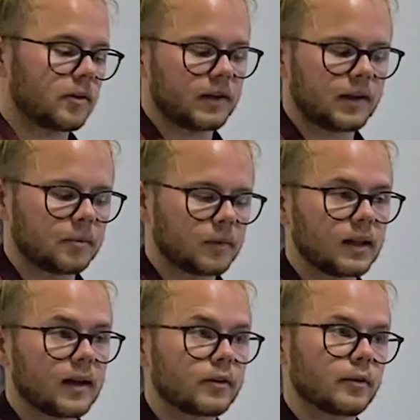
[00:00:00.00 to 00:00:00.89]
already at my
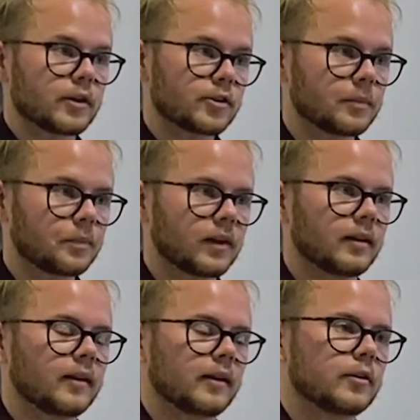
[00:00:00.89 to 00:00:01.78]
last question,
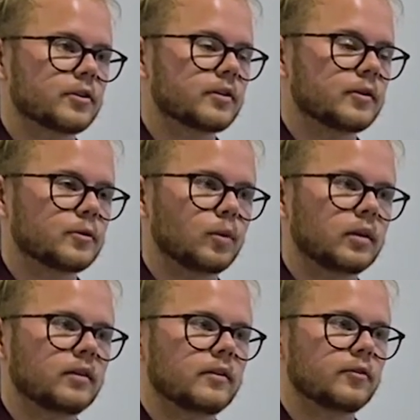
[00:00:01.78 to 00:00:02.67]
and that question is, what
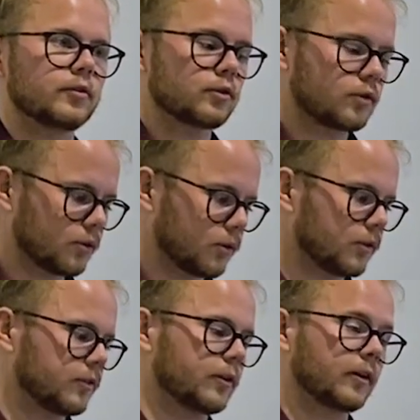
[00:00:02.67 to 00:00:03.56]
does the future
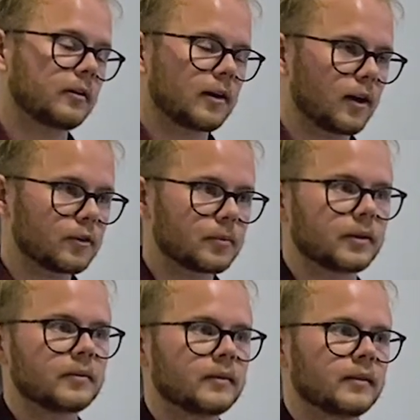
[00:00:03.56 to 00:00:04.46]
hold for Kasper